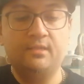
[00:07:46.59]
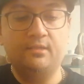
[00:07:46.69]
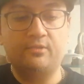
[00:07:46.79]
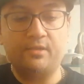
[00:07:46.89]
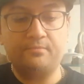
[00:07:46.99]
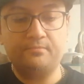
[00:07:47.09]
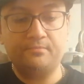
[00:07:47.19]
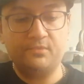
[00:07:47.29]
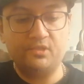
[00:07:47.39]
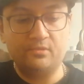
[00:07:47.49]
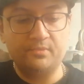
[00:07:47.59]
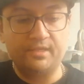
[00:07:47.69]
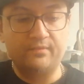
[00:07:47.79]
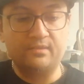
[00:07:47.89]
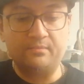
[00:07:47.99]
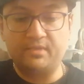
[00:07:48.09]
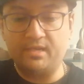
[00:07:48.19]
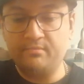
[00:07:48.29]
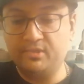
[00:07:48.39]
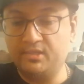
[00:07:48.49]
Okay, so I'm going to give this some
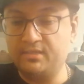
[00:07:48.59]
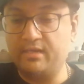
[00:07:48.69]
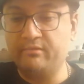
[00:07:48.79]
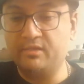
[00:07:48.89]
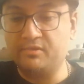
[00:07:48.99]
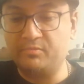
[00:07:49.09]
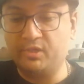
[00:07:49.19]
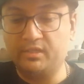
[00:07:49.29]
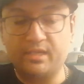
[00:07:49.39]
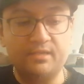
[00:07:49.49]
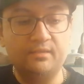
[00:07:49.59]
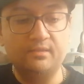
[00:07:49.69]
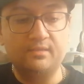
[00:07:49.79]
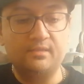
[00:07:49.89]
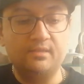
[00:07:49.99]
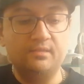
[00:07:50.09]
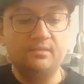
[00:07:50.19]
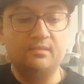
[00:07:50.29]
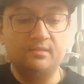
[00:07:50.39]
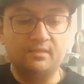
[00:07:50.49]
time because that rinse was pretty light. This tea
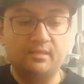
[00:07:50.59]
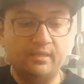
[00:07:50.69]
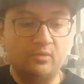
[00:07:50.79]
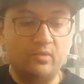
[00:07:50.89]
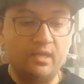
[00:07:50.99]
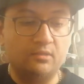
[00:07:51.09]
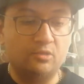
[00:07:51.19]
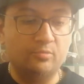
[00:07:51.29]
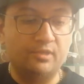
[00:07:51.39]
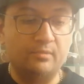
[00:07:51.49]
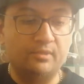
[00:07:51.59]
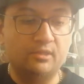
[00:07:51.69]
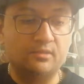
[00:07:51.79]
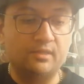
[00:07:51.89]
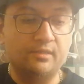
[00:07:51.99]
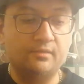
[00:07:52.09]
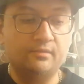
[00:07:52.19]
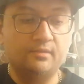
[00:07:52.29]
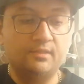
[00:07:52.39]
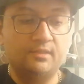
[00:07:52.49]
is going to take a while to open up, it looks like.
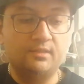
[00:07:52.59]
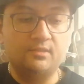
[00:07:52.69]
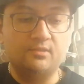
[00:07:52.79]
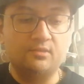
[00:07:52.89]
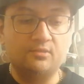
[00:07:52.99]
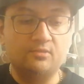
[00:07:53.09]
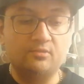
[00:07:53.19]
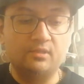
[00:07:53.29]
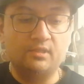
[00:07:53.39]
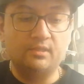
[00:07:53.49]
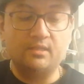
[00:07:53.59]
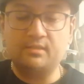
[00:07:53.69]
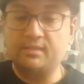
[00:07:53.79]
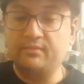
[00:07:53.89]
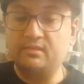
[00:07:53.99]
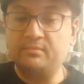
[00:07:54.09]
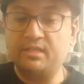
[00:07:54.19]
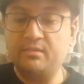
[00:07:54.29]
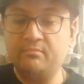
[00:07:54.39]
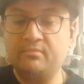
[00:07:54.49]
So let's give it some
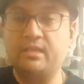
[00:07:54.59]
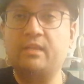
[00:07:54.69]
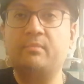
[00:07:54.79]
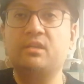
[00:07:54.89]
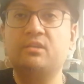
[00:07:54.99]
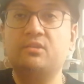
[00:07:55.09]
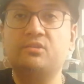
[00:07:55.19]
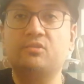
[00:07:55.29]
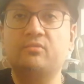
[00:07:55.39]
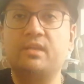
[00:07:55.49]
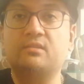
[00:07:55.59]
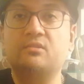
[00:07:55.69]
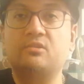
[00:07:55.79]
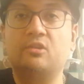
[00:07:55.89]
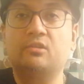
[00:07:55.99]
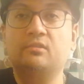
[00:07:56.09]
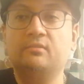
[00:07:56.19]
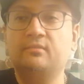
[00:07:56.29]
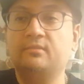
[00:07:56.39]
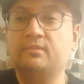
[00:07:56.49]
time. I like my show nice and strong.
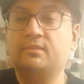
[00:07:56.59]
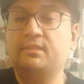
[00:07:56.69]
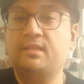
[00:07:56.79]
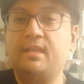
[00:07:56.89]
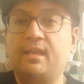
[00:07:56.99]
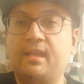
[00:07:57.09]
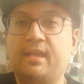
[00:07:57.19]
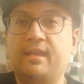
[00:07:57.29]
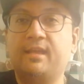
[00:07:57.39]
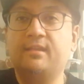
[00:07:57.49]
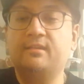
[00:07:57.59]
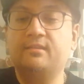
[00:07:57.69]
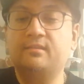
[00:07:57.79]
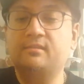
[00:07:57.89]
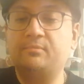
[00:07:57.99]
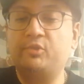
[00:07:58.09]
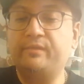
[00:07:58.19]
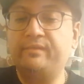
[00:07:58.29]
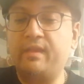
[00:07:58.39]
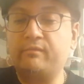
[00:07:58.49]
And this is a pretty
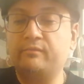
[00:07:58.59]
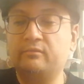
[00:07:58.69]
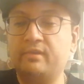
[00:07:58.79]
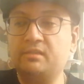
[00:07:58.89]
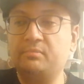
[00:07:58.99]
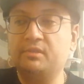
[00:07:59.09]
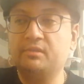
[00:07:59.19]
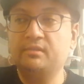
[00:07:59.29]
flavorful recipe.